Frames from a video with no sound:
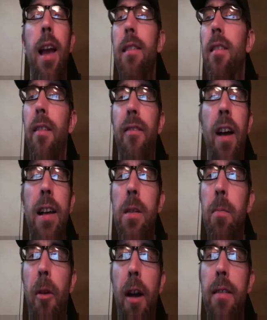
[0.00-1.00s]
gets the
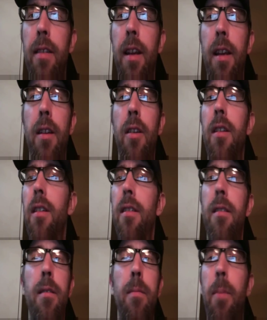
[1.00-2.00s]
vice president
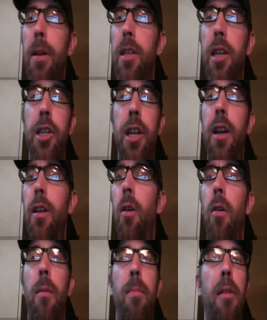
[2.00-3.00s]

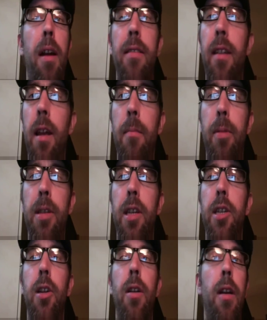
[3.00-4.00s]
position or the president
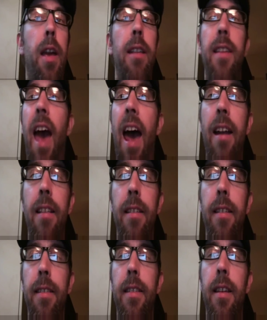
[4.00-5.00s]
position or gets
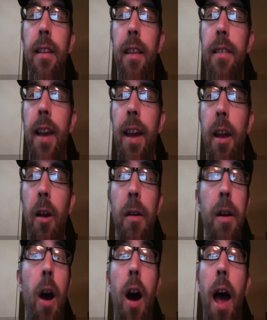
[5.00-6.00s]
added to the ticket
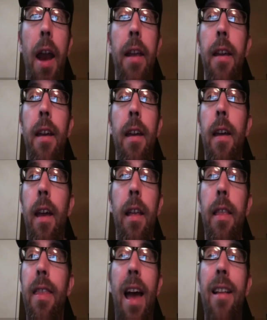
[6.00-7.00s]
or not
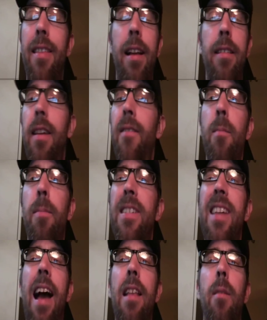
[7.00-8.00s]
that that's even
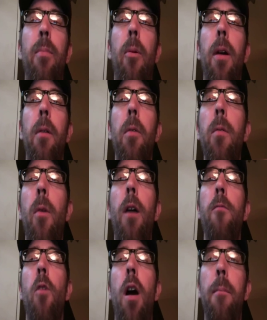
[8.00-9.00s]
beside the point. We
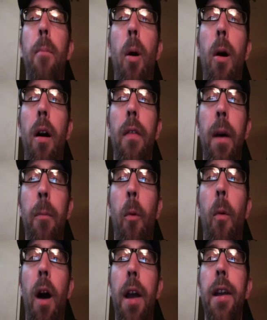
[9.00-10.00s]
want Ron Paul
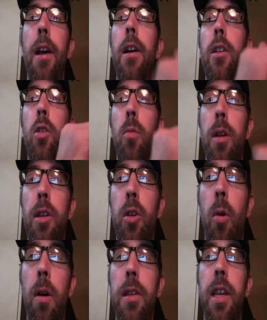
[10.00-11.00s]
number 1 to
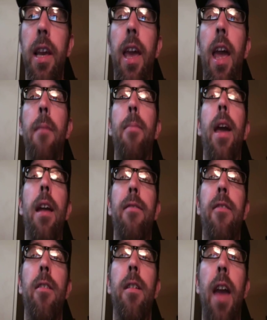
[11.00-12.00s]
endorse and
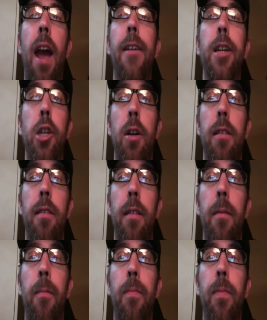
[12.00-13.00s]
campaign for Gary
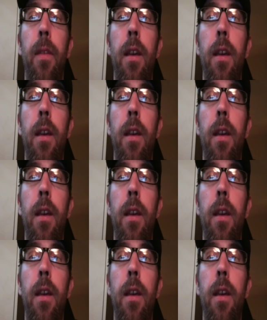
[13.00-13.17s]
Johnson.